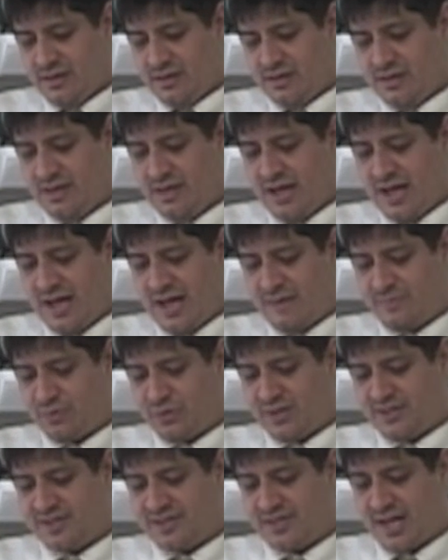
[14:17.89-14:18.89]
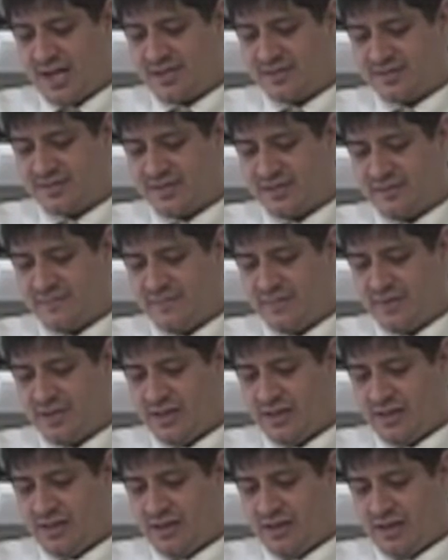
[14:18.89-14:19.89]
Then the high priest asked him,
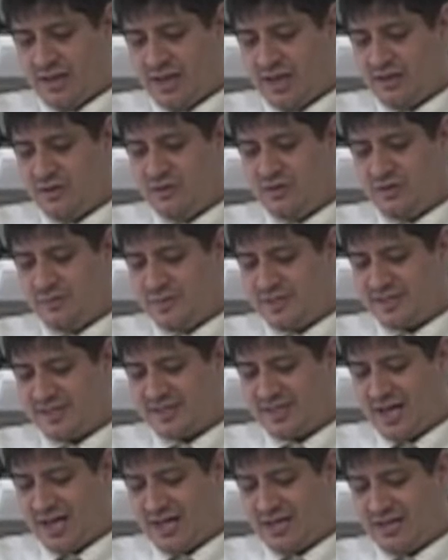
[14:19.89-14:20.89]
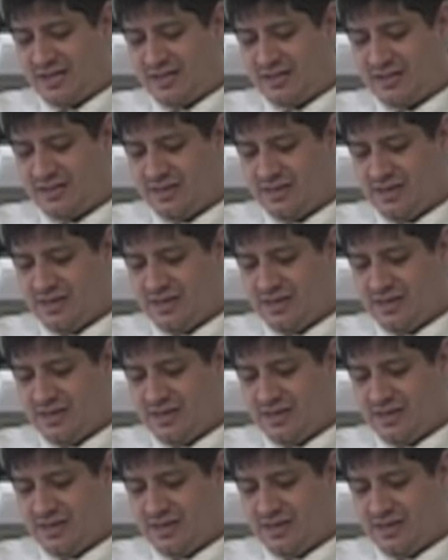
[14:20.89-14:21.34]
Are you the Messiah,